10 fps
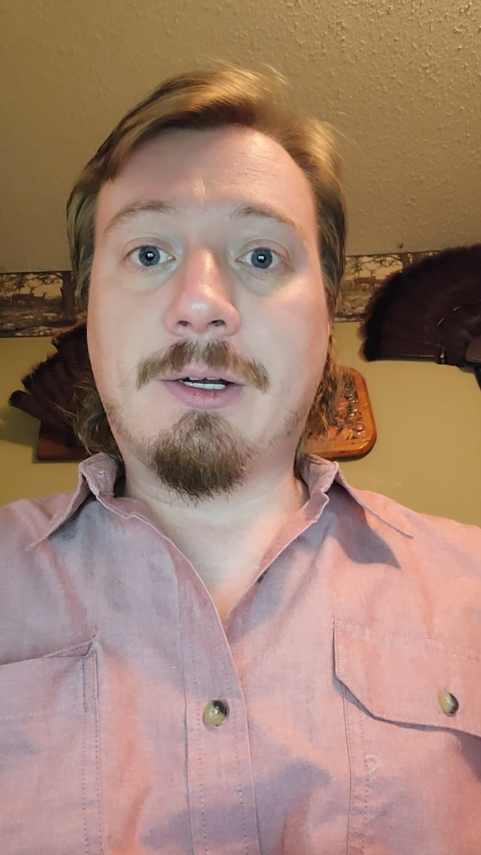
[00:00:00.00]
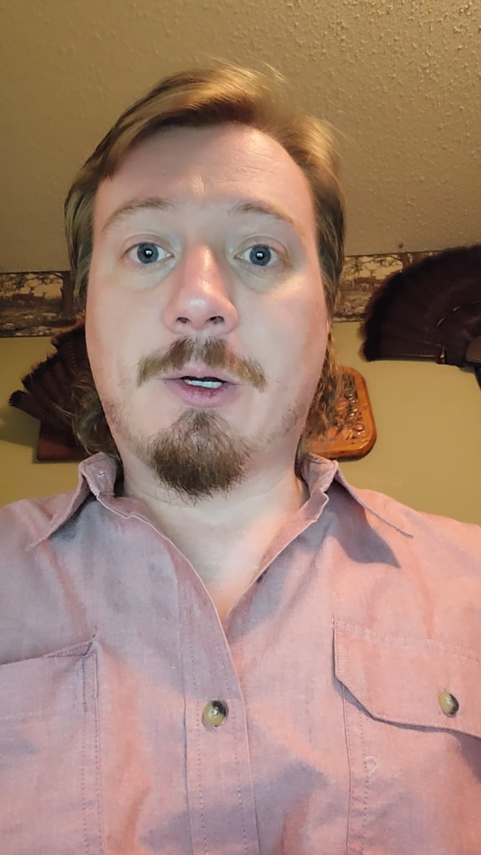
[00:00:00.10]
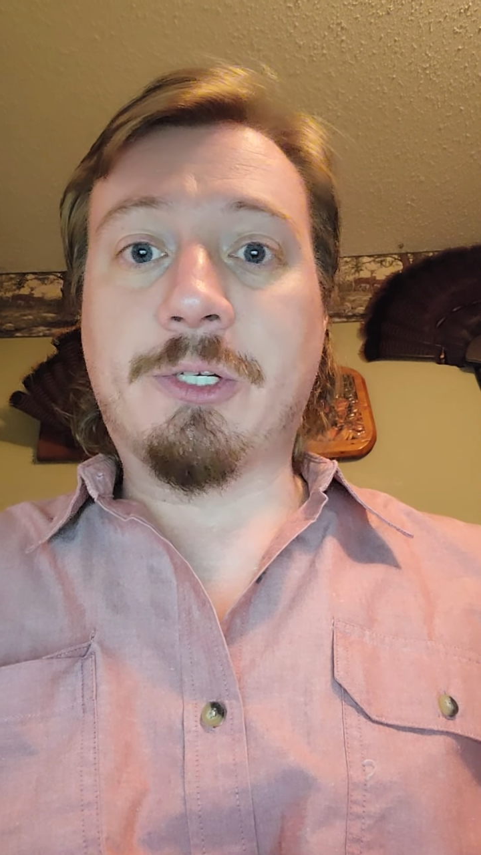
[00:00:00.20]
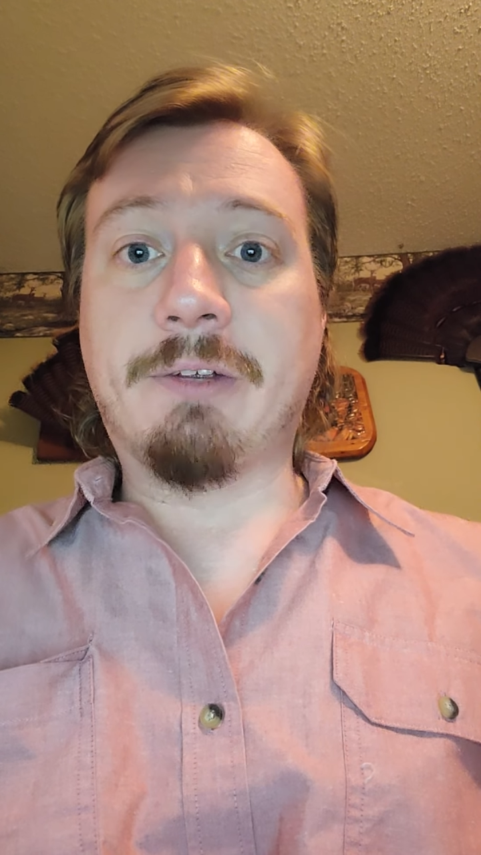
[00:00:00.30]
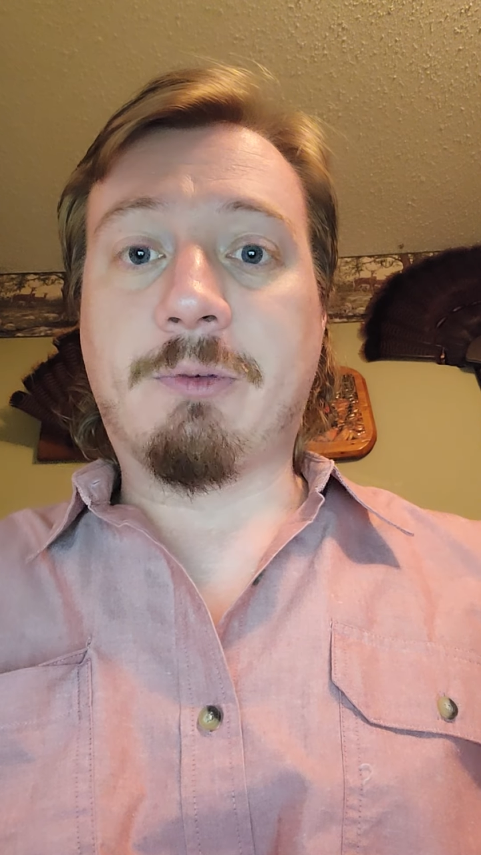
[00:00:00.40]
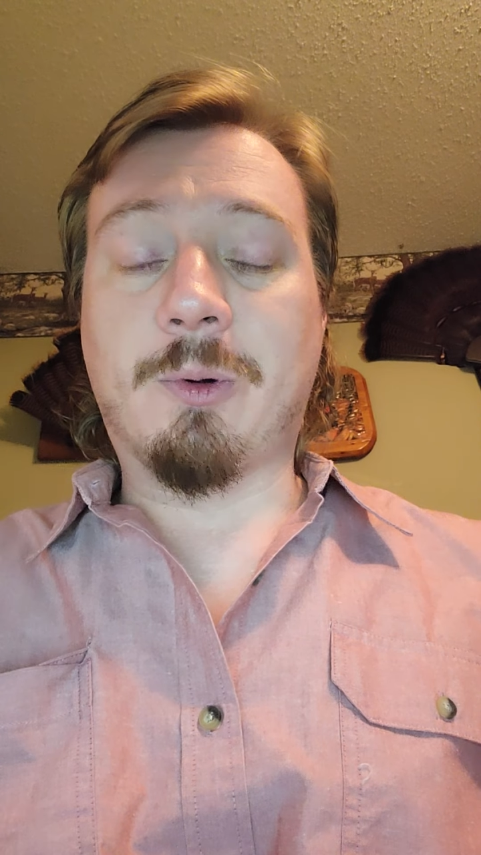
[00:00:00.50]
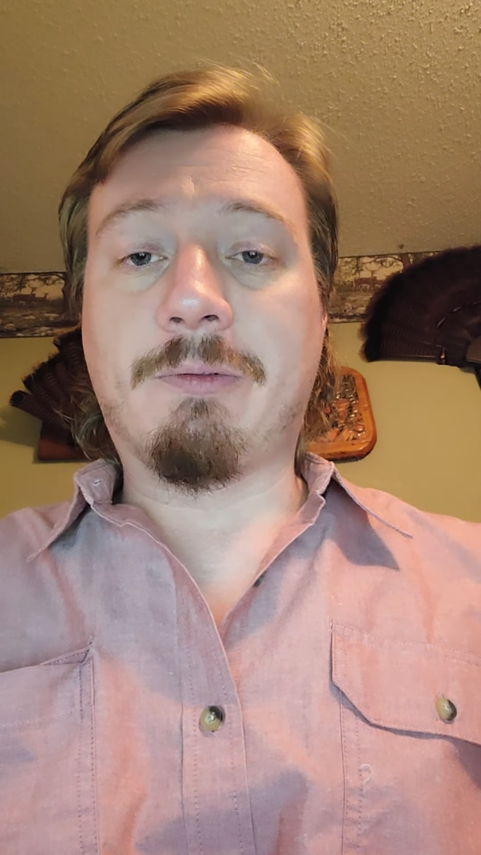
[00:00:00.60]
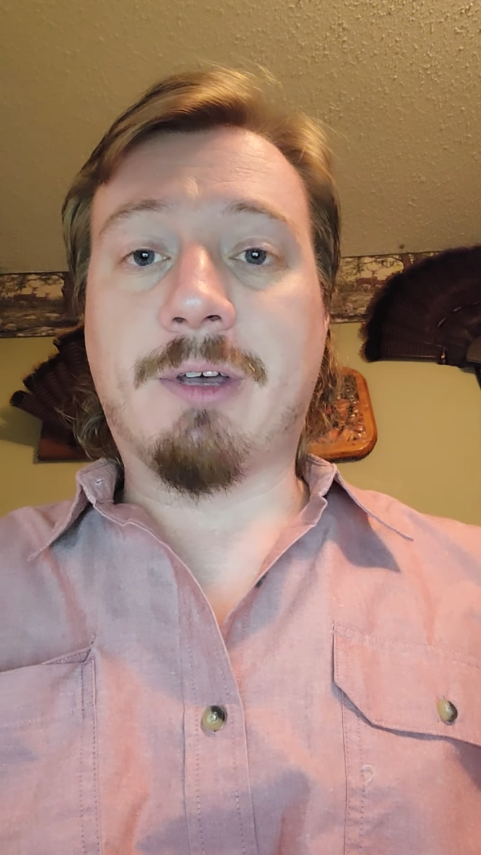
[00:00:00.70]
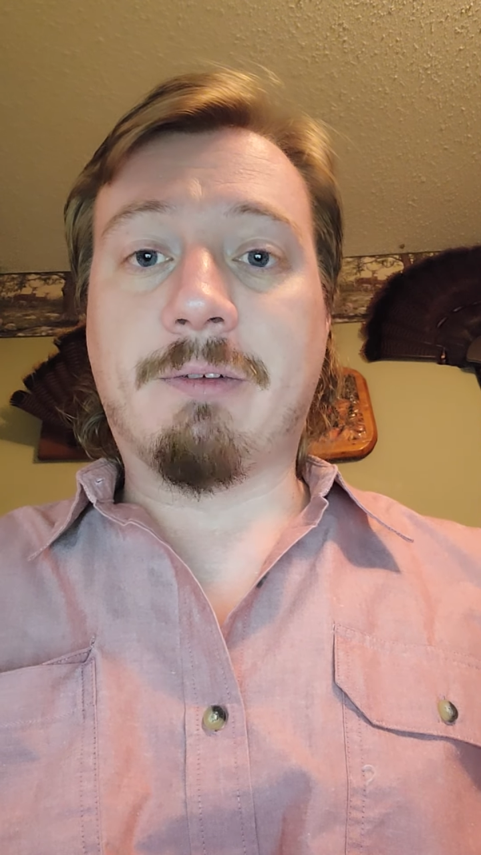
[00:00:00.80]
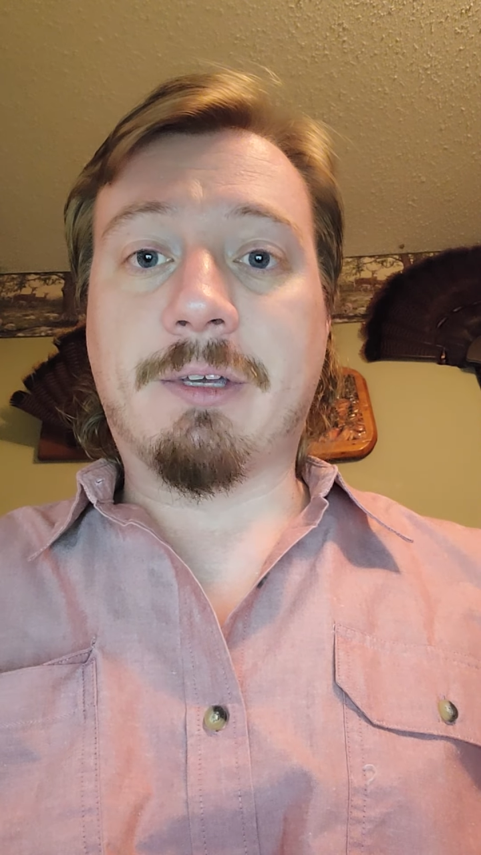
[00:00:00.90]
an
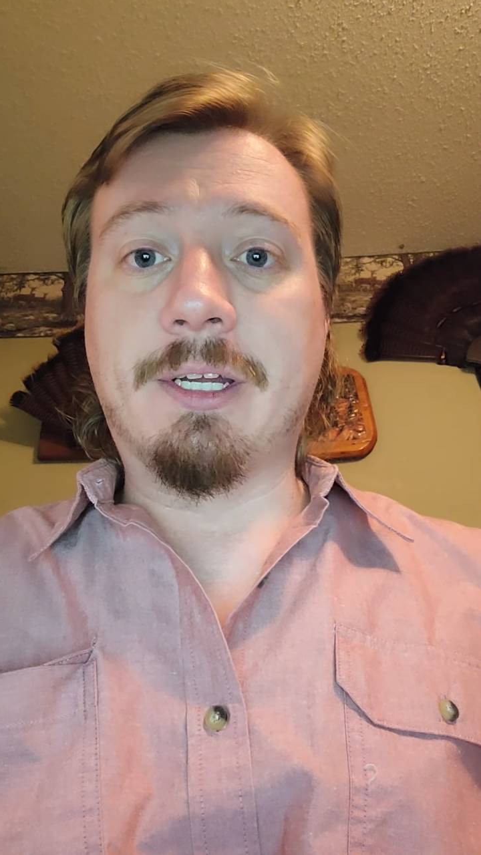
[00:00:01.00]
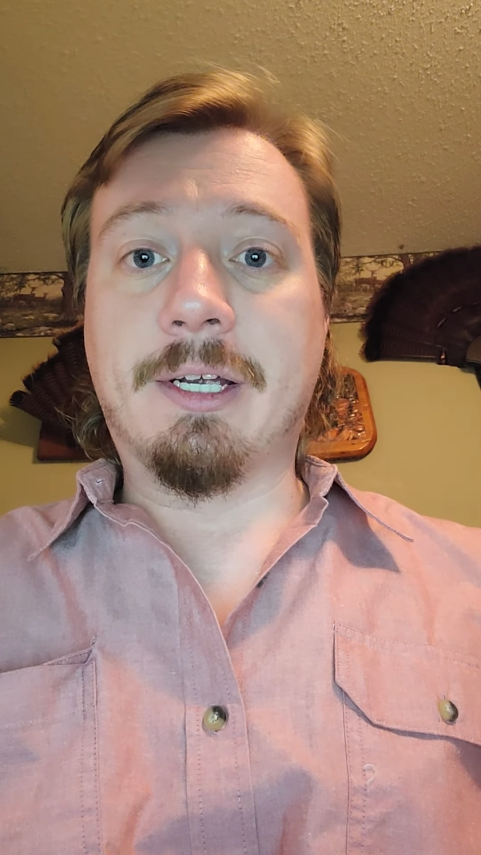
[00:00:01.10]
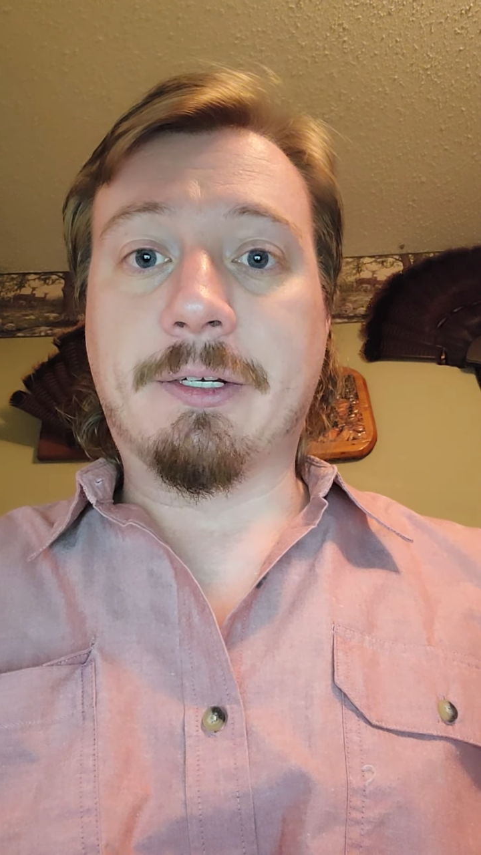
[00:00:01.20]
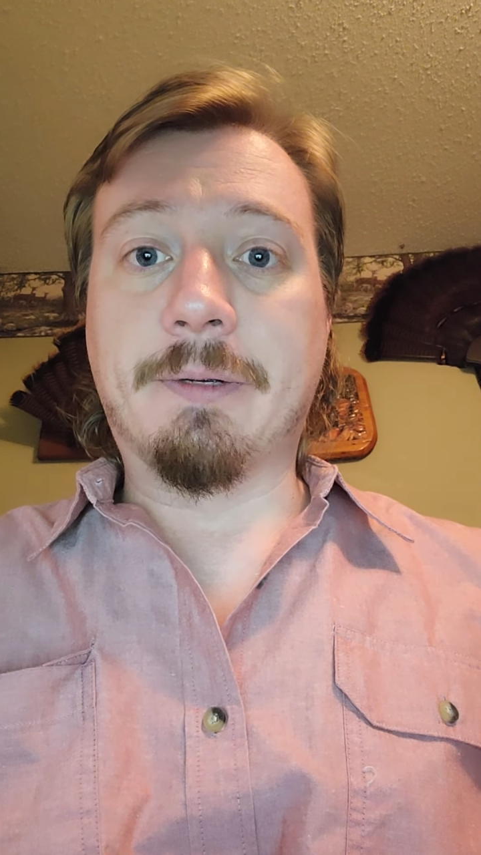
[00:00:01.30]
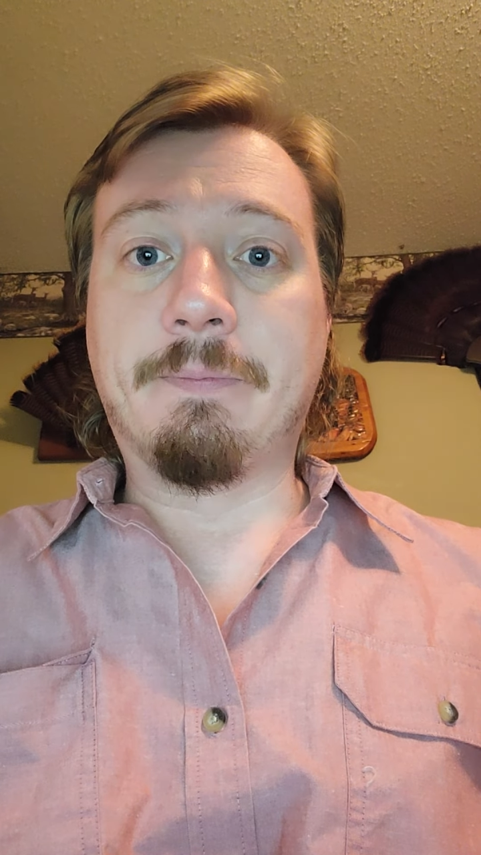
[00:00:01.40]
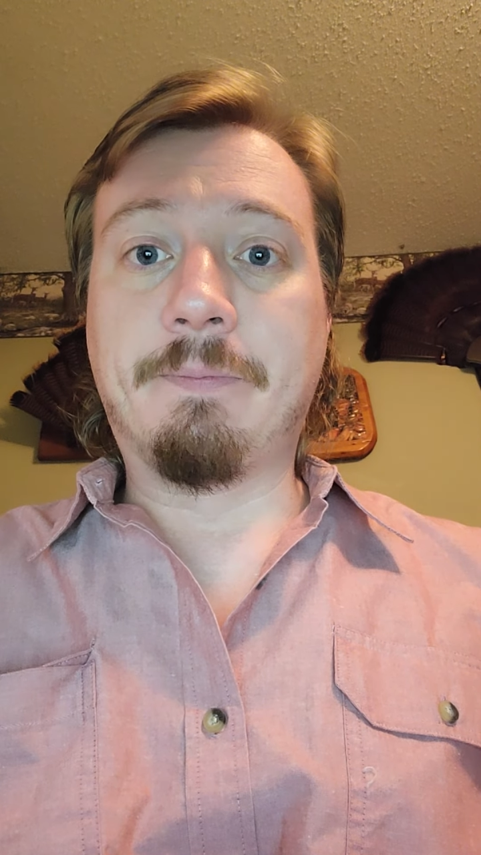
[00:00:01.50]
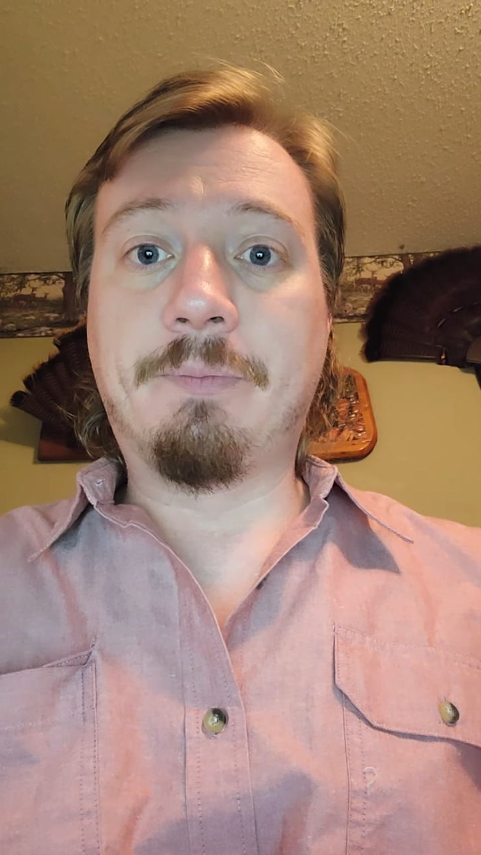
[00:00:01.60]
RJ45 connector